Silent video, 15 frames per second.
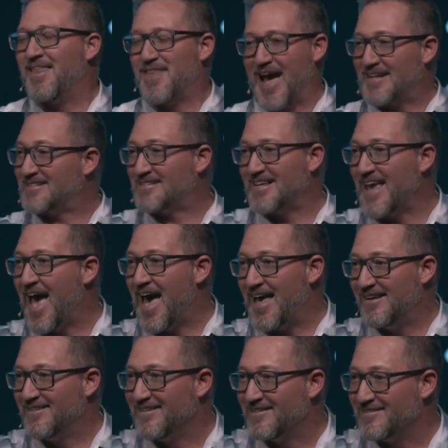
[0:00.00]
That's the
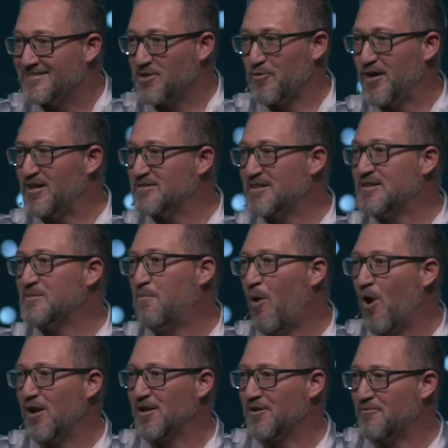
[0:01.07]
end. So there's the
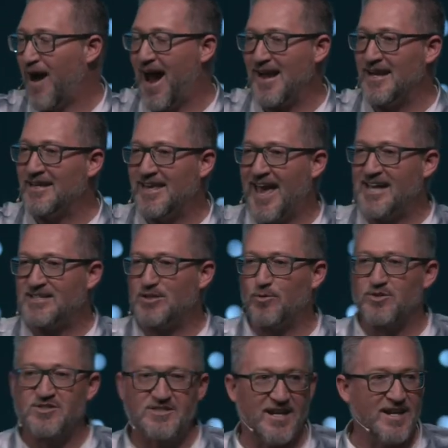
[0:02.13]
spoiler, right? In case you
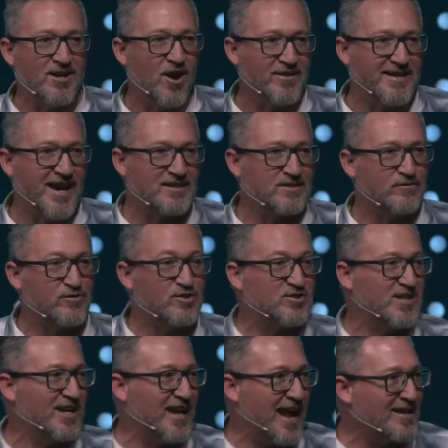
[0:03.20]
were sitting on the edge of your
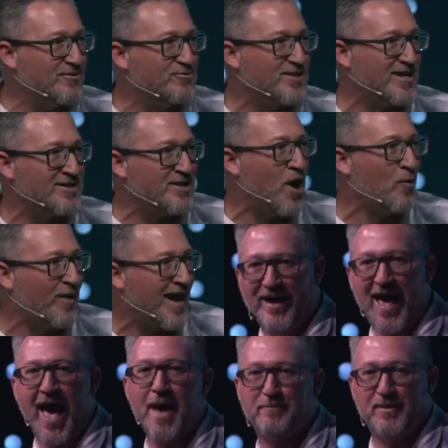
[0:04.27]
seat and you didn't know what
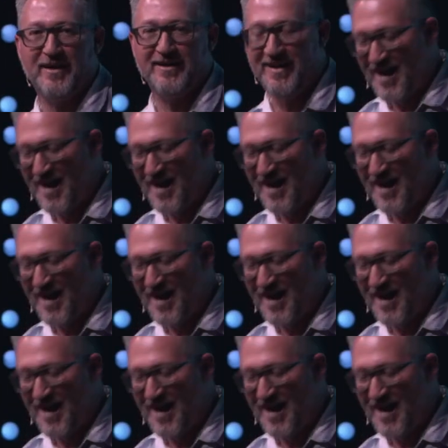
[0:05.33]
happened,